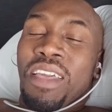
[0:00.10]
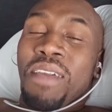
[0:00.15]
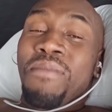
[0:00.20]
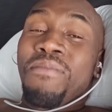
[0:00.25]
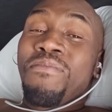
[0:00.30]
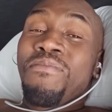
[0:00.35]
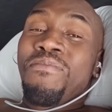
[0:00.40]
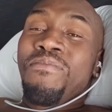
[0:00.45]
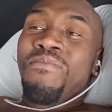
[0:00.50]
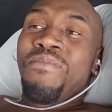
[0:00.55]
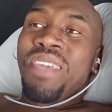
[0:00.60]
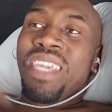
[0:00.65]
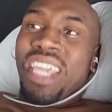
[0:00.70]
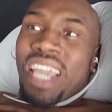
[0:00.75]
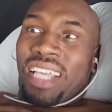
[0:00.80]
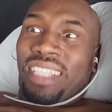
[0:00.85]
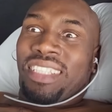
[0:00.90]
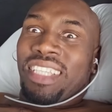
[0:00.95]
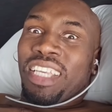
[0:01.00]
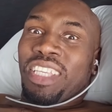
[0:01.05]
Me
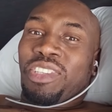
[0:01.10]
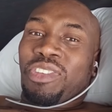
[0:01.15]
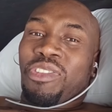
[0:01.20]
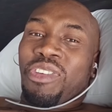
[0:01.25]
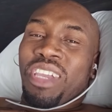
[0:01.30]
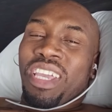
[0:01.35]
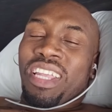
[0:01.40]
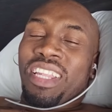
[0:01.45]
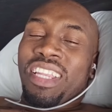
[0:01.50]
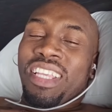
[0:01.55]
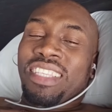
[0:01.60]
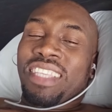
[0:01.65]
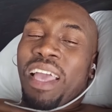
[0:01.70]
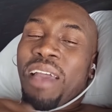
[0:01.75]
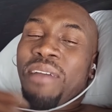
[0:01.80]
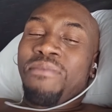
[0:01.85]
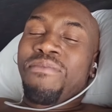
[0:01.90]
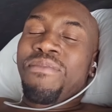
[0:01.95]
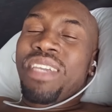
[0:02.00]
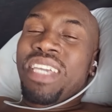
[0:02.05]
a say straightness
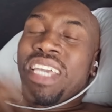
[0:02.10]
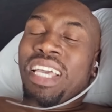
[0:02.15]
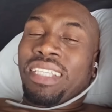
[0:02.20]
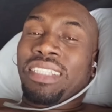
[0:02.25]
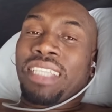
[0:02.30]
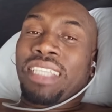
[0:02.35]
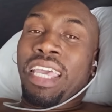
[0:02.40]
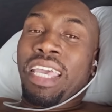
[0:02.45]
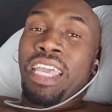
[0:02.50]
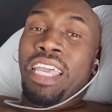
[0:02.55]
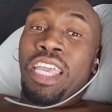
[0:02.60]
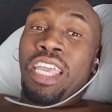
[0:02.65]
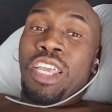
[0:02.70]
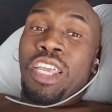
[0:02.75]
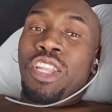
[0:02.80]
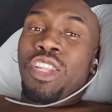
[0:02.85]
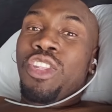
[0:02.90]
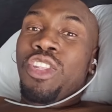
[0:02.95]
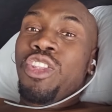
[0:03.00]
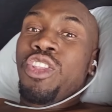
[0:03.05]
and me a say
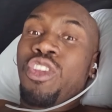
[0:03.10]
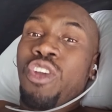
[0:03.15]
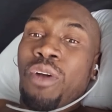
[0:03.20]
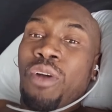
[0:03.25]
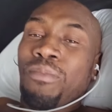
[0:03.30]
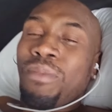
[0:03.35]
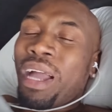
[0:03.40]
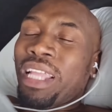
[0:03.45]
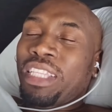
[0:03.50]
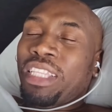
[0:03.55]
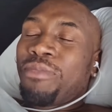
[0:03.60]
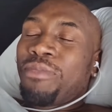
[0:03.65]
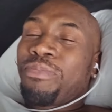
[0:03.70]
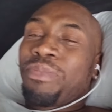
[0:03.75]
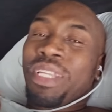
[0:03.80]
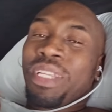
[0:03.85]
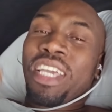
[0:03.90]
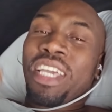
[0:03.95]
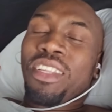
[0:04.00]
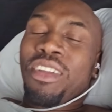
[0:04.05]
nobody
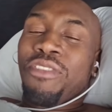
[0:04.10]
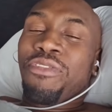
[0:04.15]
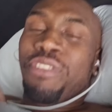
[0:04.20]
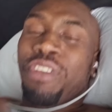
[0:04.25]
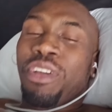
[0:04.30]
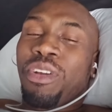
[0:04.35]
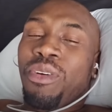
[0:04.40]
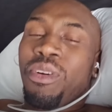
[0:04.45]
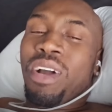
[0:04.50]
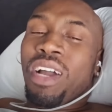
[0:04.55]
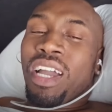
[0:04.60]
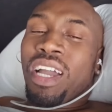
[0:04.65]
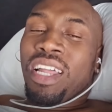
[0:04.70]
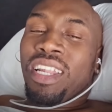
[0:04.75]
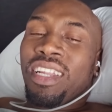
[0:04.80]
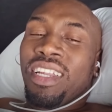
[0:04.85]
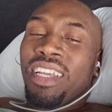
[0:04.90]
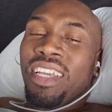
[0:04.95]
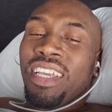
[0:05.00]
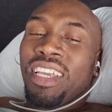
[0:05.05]
play nothing go
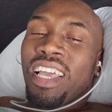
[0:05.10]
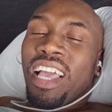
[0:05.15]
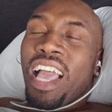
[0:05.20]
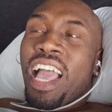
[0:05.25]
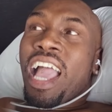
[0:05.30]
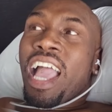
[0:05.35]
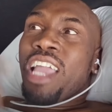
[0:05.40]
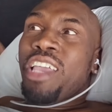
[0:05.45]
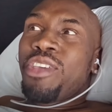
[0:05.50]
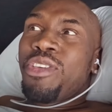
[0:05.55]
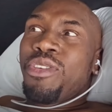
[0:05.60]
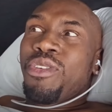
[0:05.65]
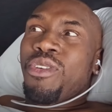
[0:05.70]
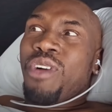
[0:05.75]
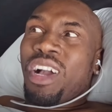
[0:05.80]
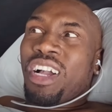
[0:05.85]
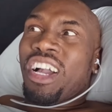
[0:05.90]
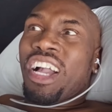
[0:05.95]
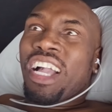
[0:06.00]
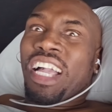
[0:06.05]
on. And you
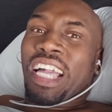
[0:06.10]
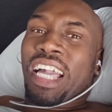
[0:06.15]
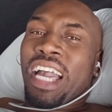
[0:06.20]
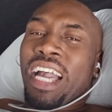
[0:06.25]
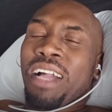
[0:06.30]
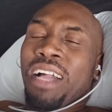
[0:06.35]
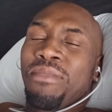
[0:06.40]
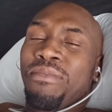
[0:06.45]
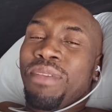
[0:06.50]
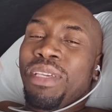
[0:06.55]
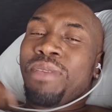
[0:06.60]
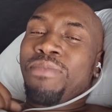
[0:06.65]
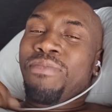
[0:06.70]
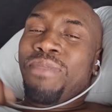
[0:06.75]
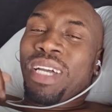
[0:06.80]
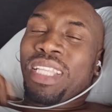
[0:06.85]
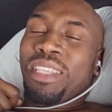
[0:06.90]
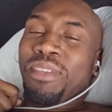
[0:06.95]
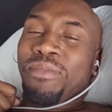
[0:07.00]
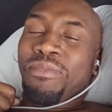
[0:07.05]
a got call me
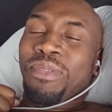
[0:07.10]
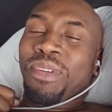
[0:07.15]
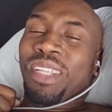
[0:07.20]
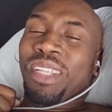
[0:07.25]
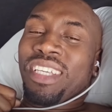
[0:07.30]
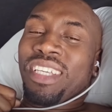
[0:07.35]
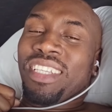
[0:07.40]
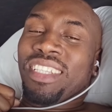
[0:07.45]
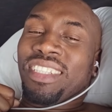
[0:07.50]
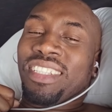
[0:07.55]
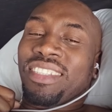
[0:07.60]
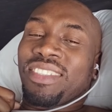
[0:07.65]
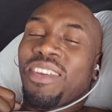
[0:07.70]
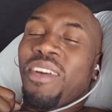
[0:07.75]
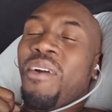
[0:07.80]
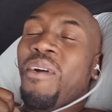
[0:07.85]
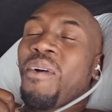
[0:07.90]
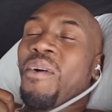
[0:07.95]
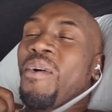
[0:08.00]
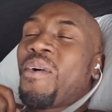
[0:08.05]
body police.
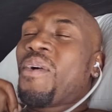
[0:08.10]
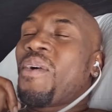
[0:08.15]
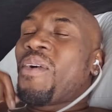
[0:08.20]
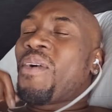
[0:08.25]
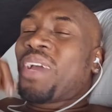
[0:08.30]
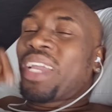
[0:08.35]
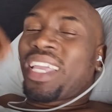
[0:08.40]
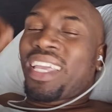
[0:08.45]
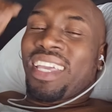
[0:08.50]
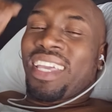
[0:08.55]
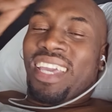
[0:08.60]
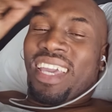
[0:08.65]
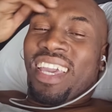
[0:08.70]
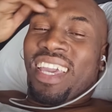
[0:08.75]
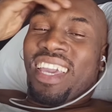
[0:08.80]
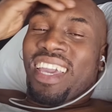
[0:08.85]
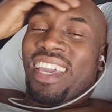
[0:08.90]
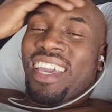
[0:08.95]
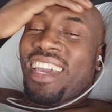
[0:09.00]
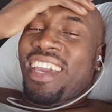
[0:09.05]

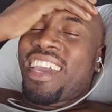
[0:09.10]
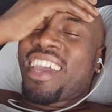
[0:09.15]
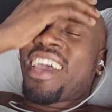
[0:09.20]
Okay.